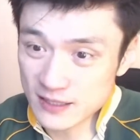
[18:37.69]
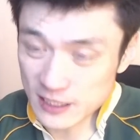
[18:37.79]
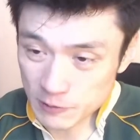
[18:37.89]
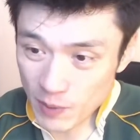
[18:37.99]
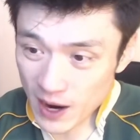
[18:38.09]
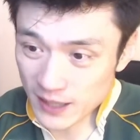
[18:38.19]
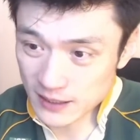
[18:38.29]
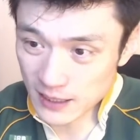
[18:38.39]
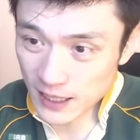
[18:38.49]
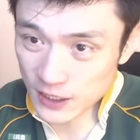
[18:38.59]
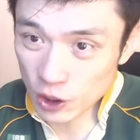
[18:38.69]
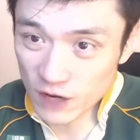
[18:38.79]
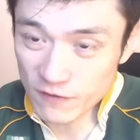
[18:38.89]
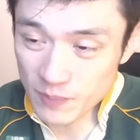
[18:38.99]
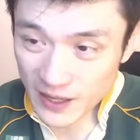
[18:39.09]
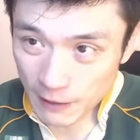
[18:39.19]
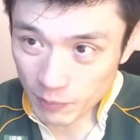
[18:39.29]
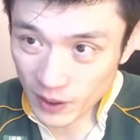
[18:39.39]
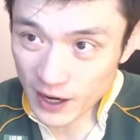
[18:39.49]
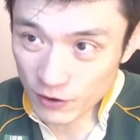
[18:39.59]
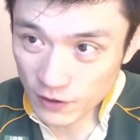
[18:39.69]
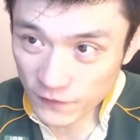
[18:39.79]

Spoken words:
despite not even being a player on the